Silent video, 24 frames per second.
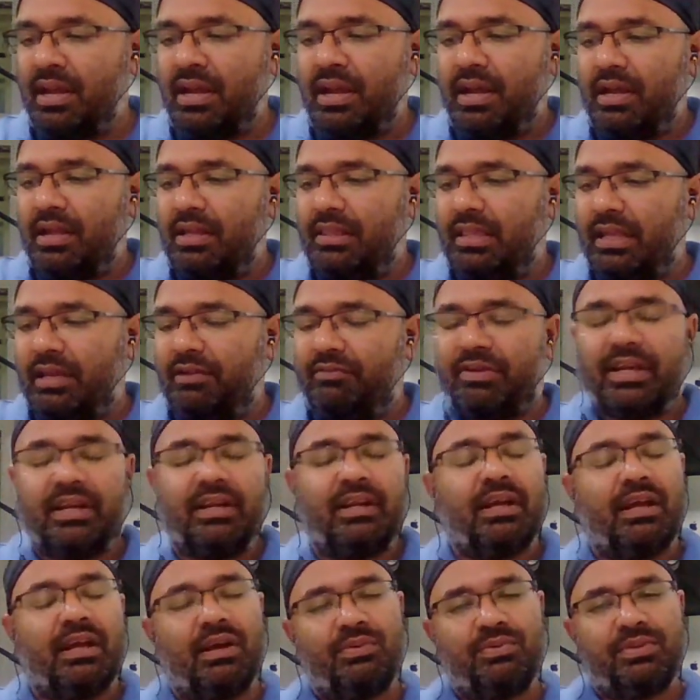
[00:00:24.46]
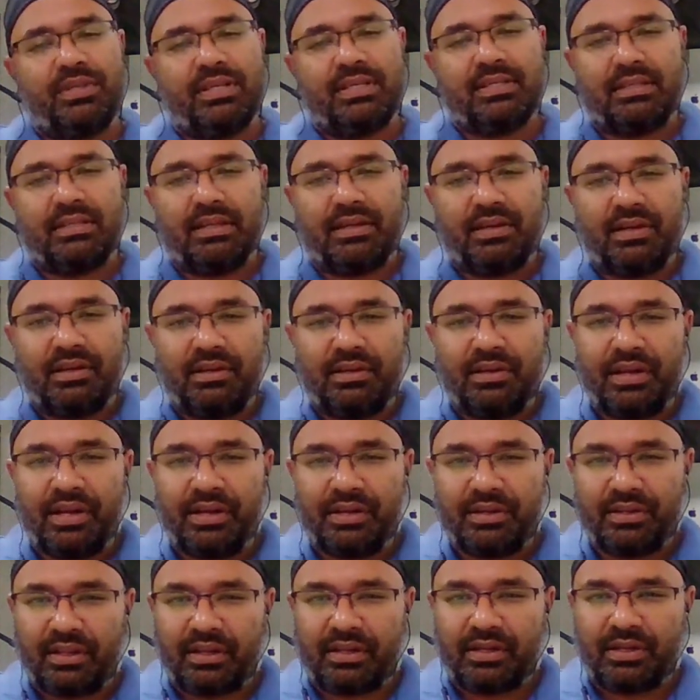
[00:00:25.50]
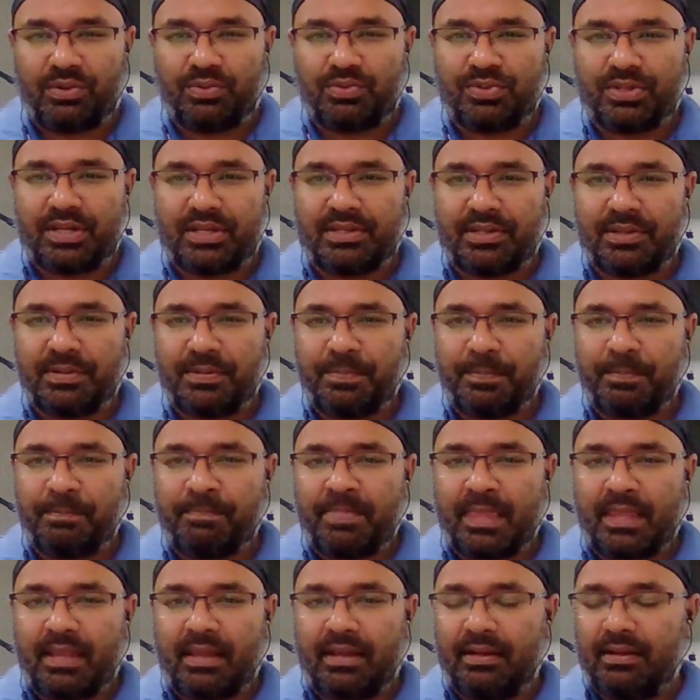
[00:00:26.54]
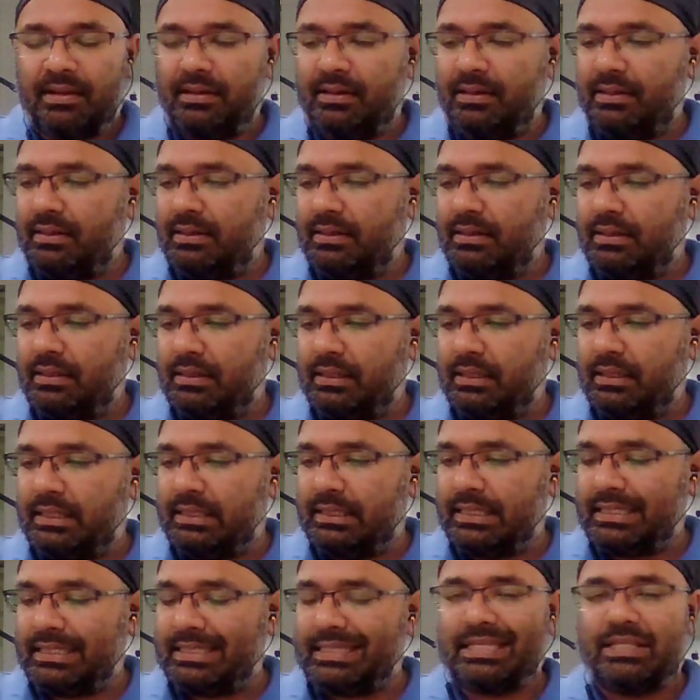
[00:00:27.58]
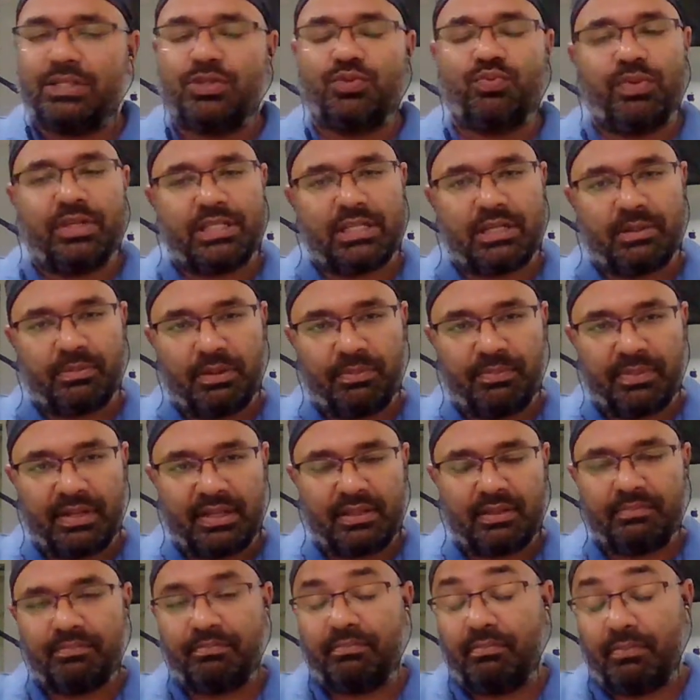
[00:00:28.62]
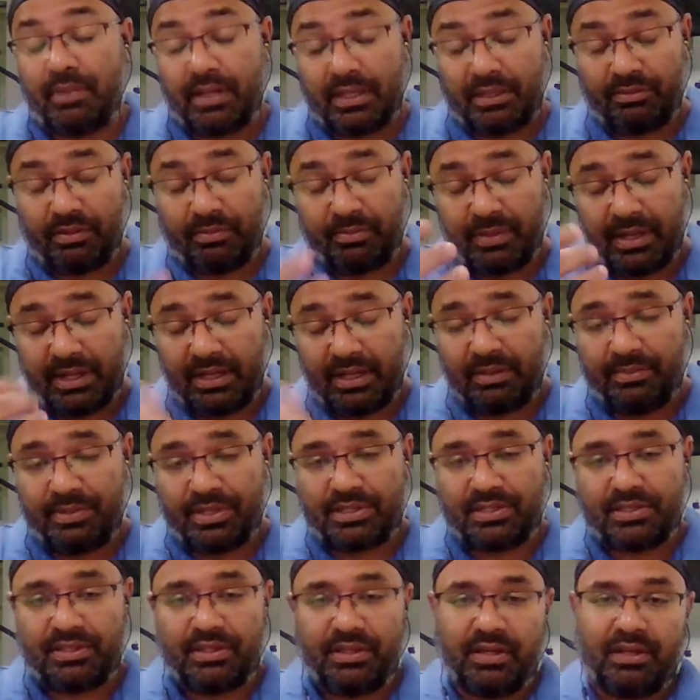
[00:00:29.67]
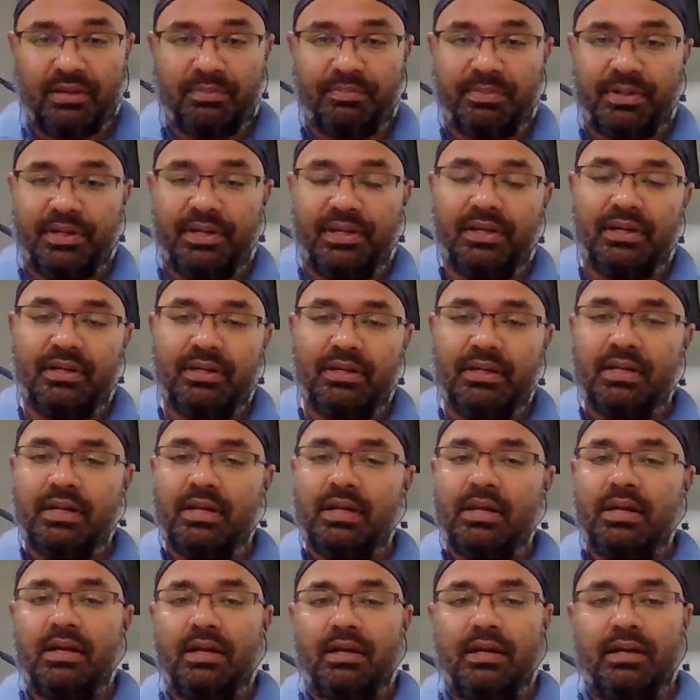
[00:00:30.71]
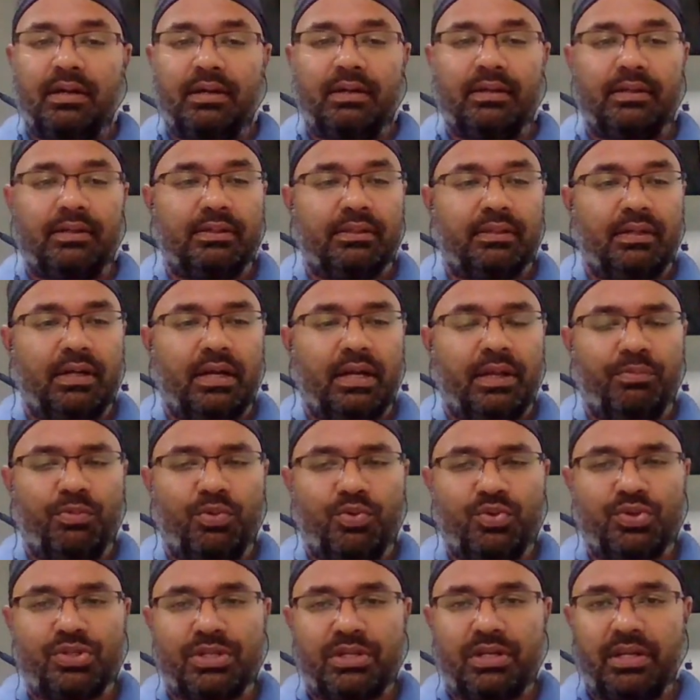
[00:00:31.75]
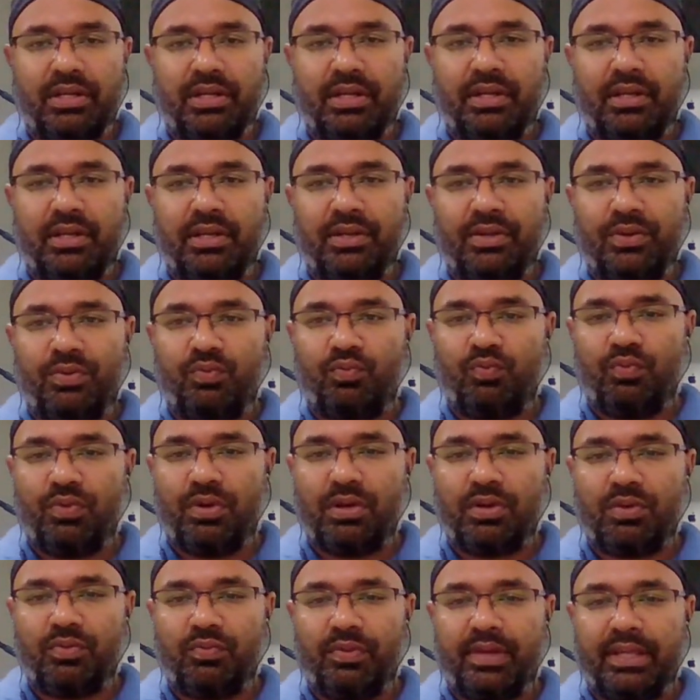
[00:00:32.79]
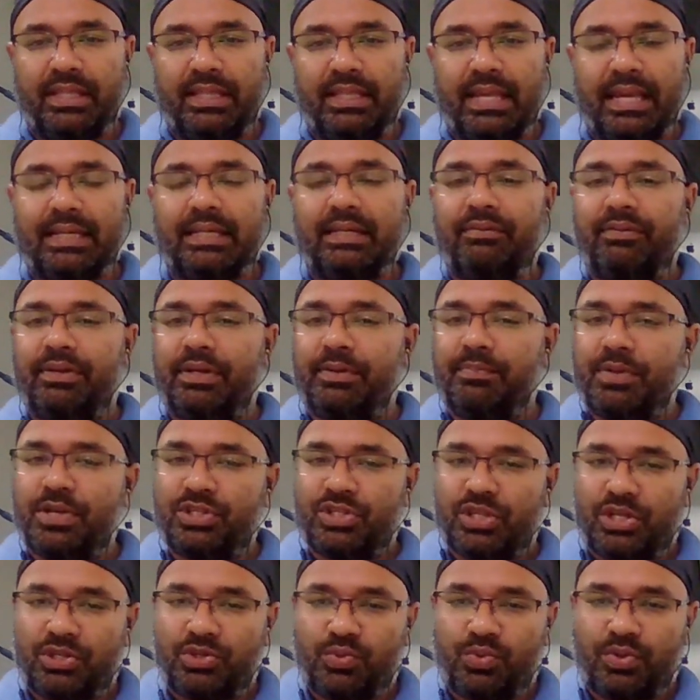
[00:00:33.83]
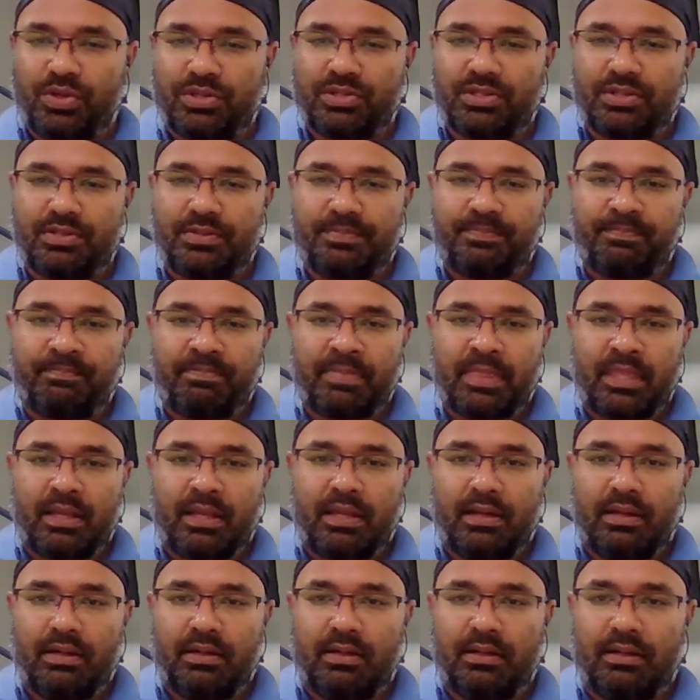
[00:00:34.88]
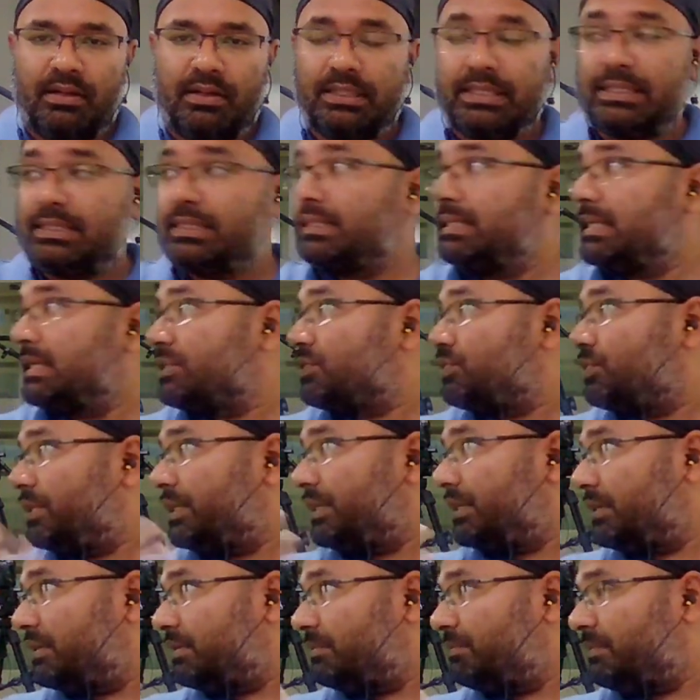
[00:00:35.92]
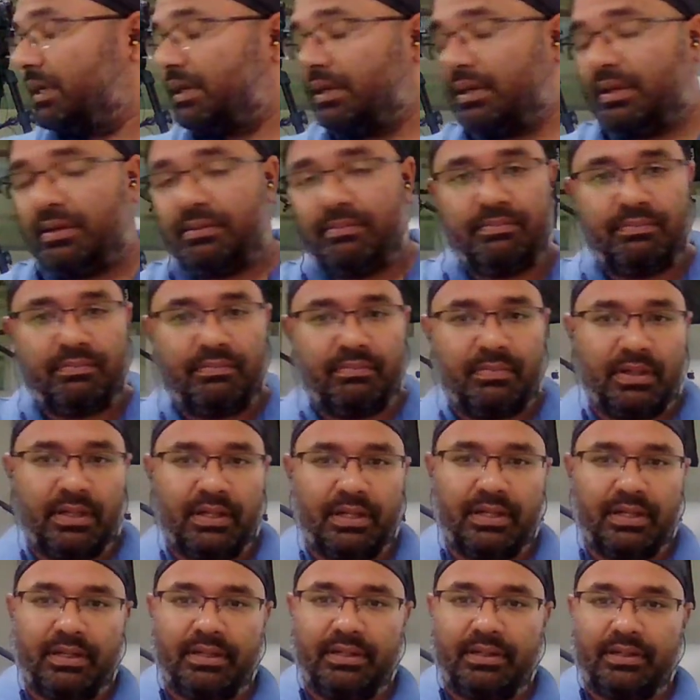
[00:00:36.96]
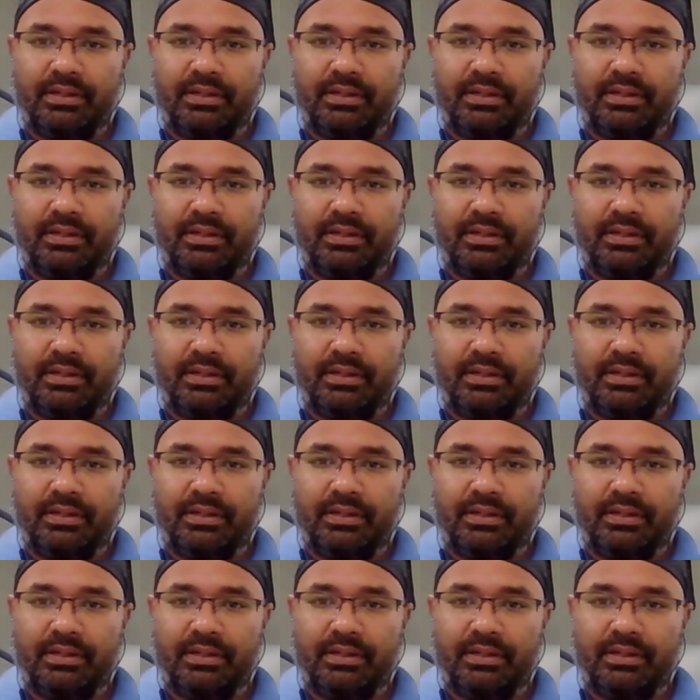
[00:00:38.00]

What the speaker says: then we can have this little interactive session. This is vegetable math. By the way, my name is Nihal Pandya. I mostly work with activity-based education. This is actually my lab, my